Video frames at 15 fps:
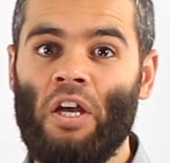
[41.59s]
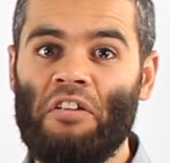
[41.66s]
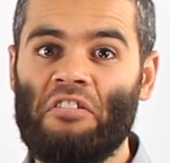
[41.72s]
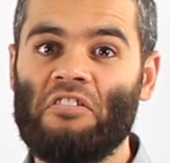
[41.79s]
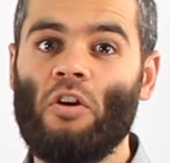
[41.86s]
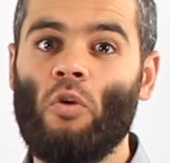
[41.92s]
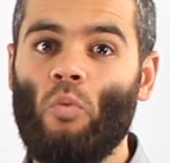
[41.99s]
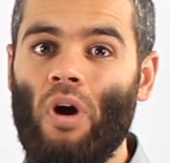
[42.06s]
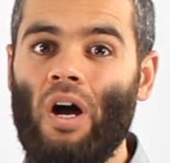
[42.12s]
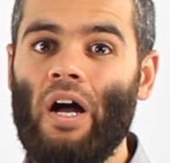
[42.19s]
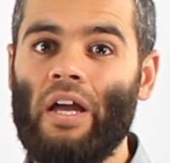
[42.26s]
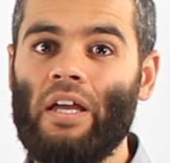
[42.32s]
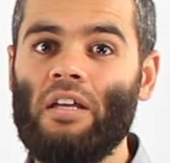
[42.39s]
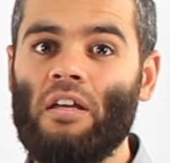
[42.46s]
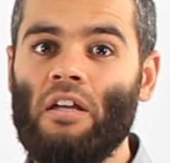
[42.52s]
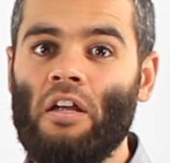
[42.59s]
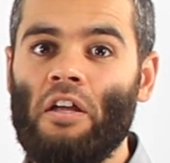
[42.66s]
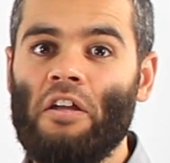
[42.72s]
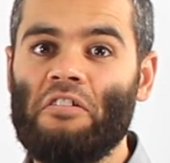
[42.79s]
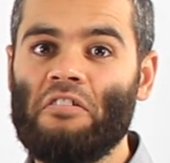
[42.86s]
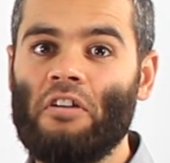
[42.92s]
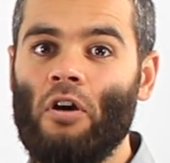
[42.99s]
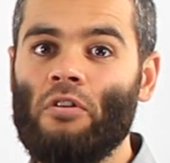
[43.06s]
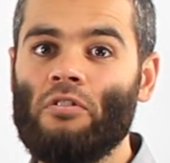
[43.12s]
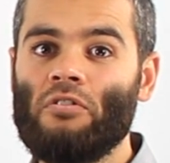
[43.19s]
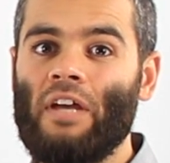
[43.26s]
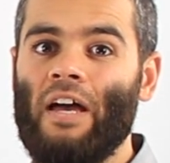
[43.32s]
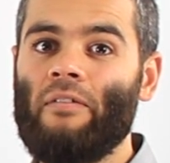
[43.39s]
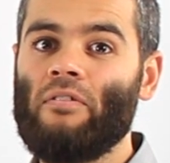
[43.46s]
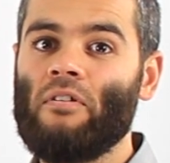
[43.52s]
So y is going
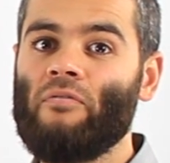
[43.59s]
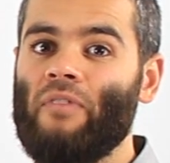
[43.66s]
to have the